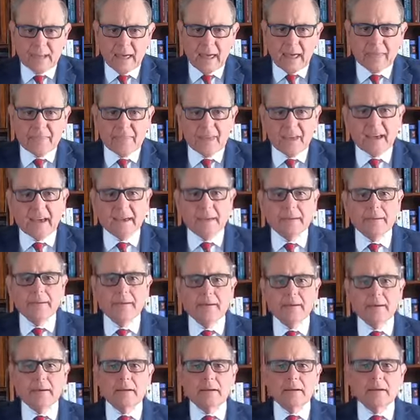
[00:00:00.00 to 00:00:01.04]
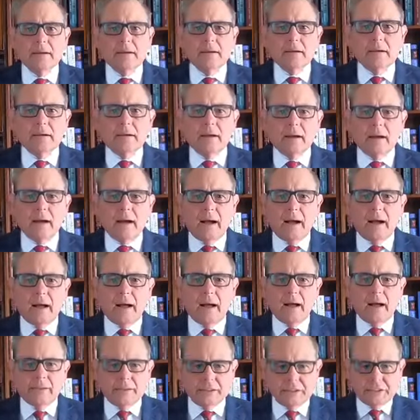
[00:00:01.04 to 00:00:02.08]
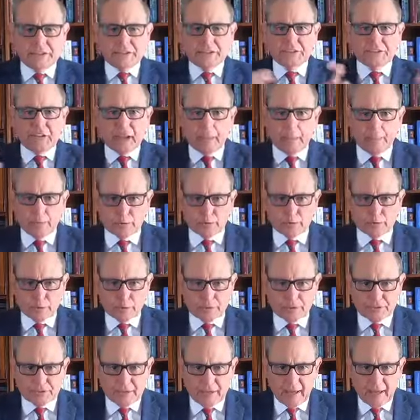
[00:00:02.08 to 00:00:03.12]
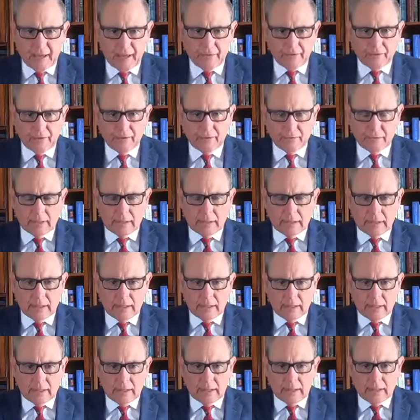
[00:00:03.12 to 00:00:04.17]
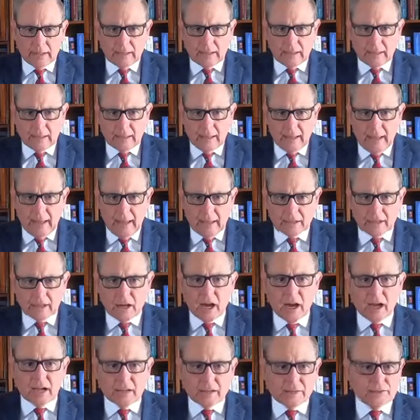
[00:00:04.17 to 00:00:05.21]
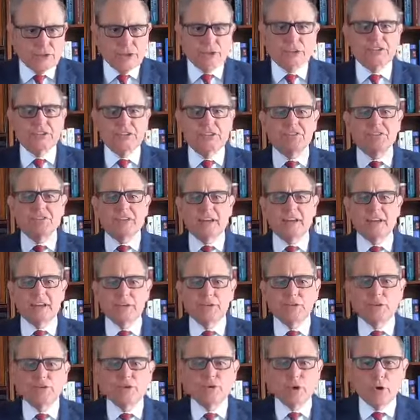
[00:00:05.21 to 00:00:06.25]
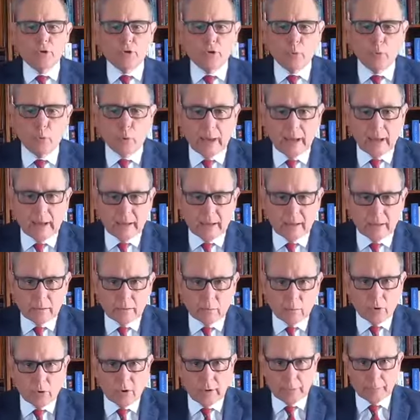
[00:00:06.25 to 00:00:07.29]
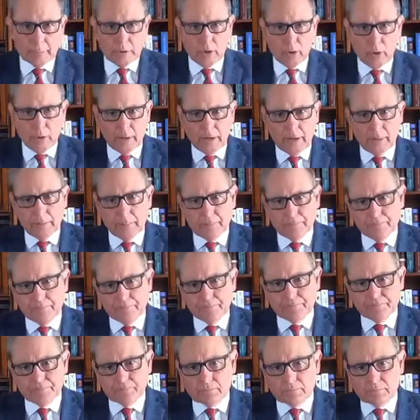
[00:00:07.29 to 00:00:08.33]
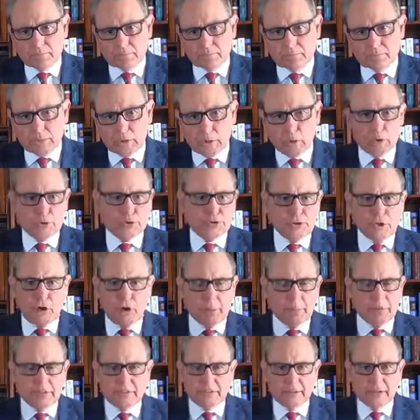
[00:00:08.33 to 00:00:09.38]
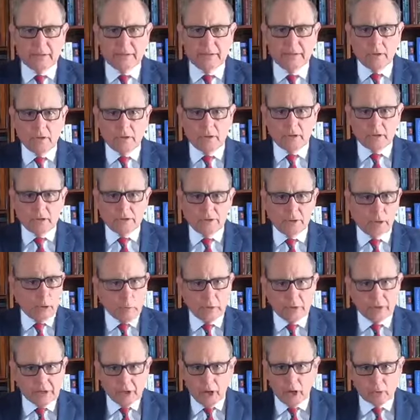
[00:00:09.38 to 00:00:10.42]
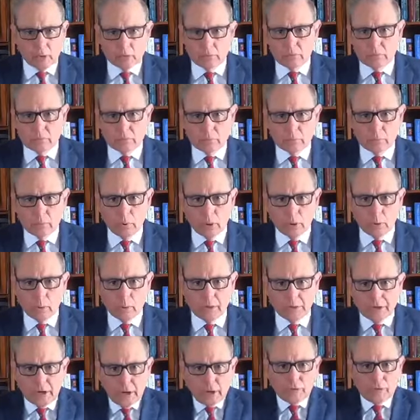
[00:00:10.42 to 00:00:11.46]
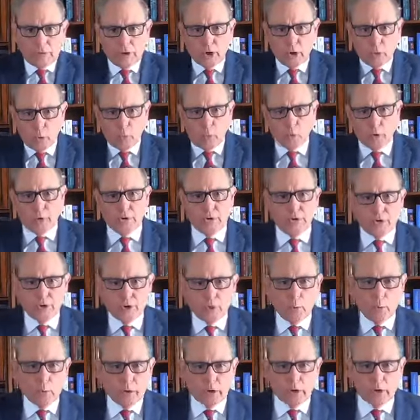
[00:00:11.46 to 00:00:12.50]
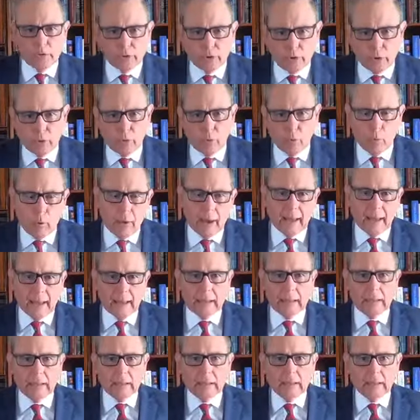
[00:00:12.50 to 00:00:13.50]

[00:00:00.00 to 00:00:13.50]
And then the disciples were together. And Jesus said, "And you know the way where I'm going." Of course, Thomas said, "No, we don't. We don't know where you're going. We don't know the way."